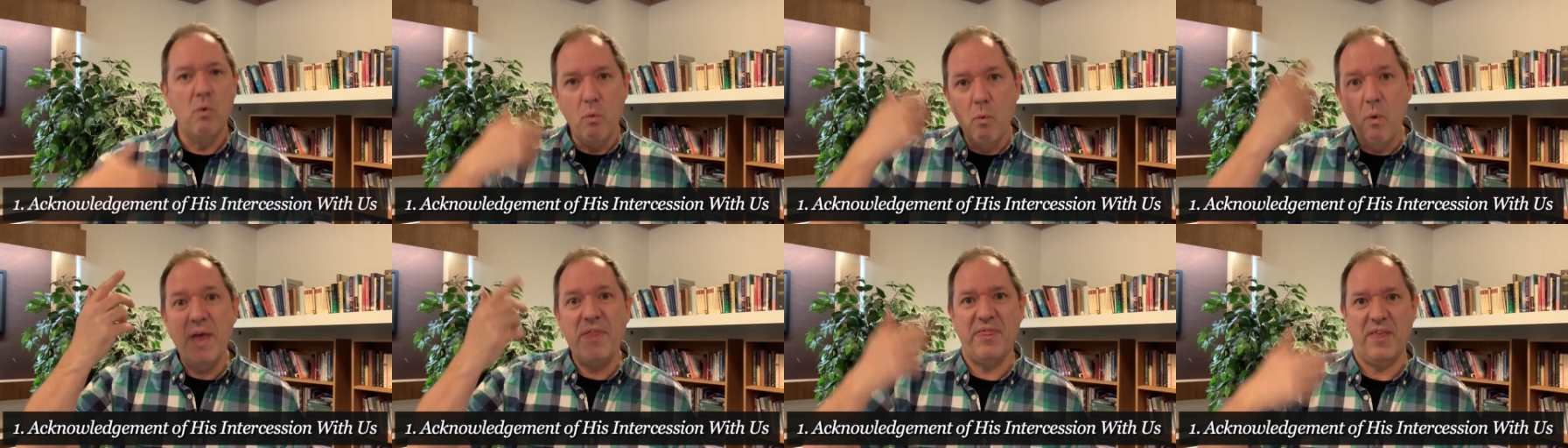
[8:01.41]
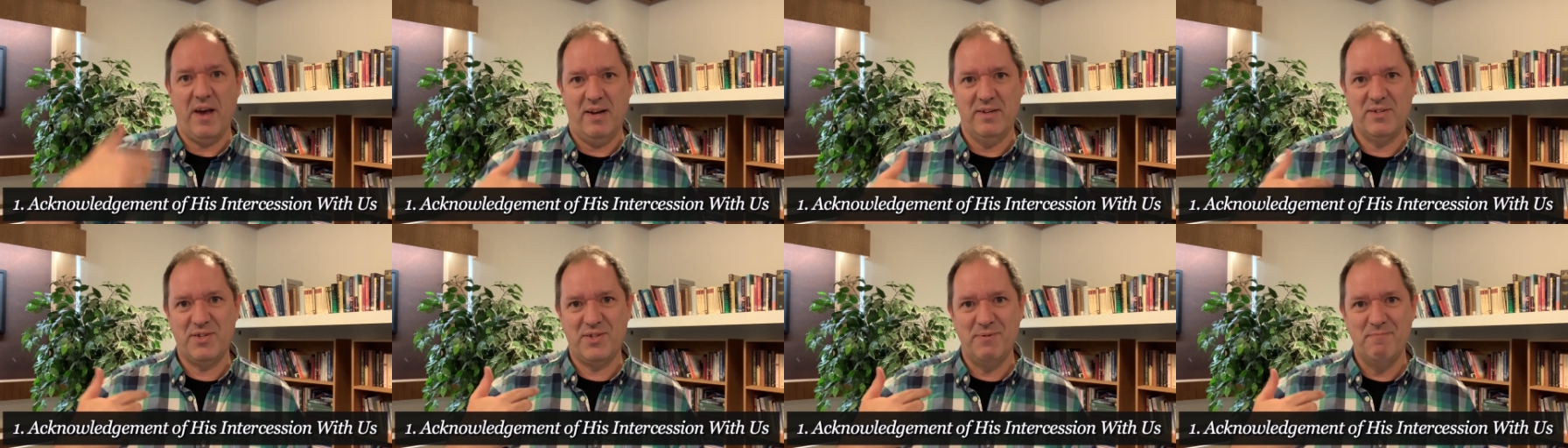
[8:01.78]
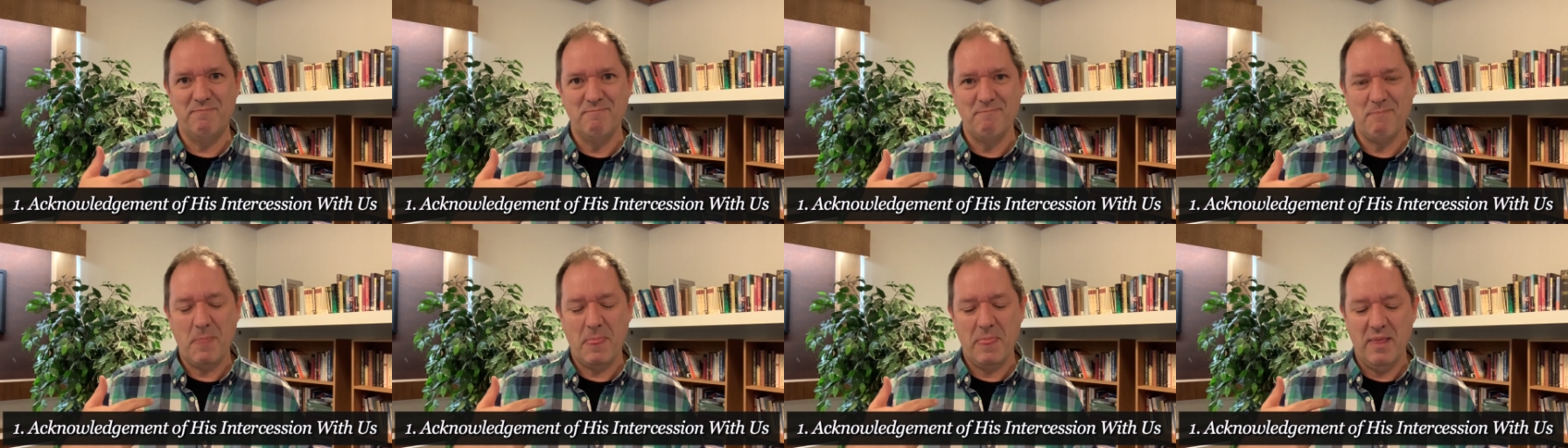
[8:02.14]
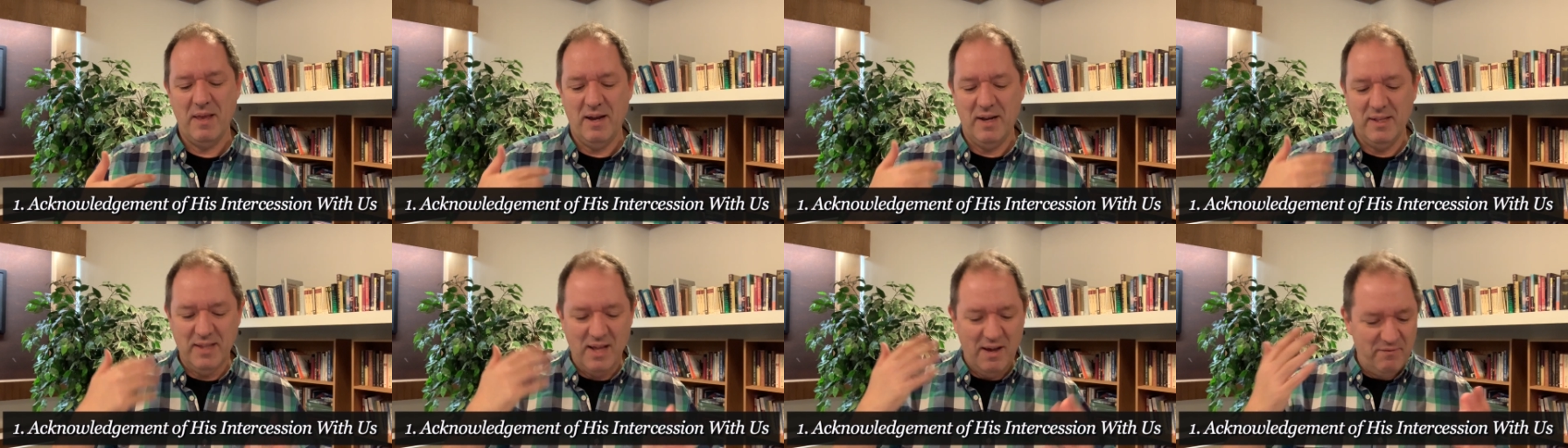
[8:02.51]
with us.
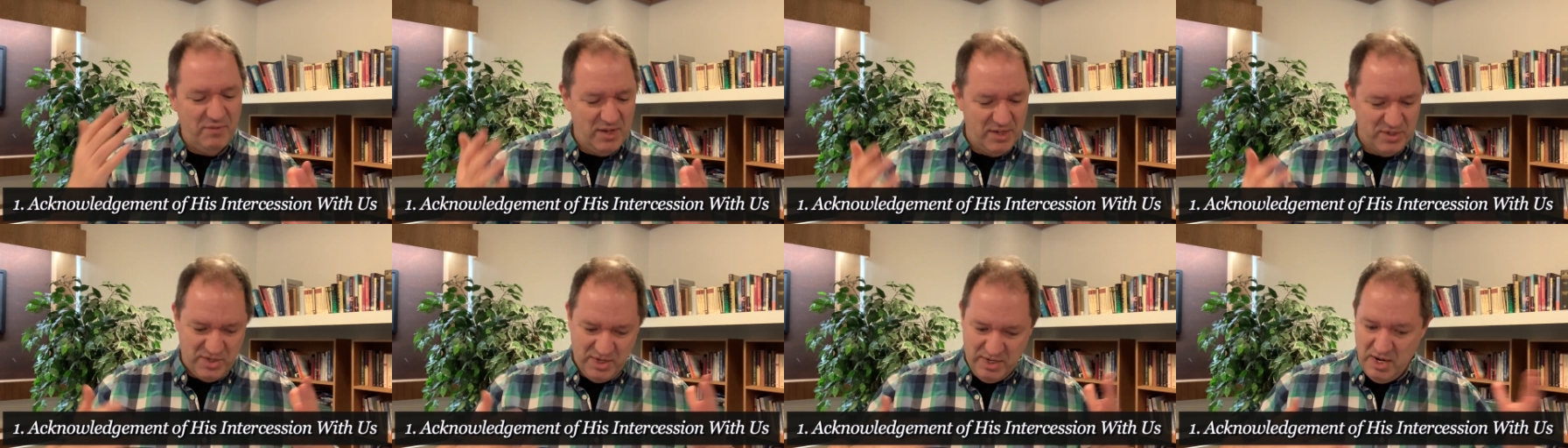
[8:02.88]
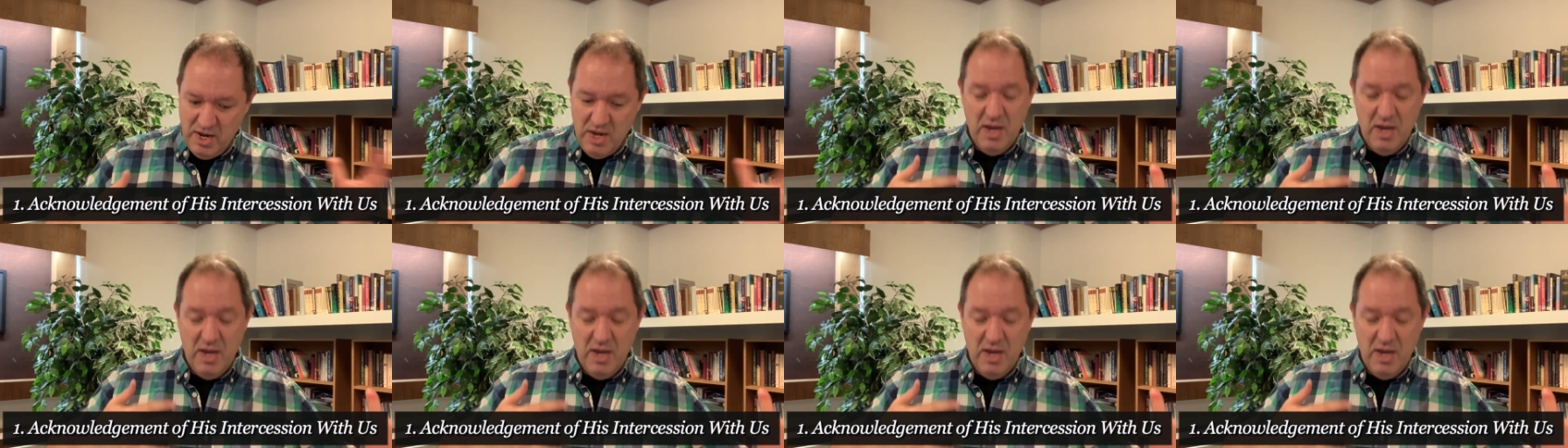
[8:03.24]
I love this.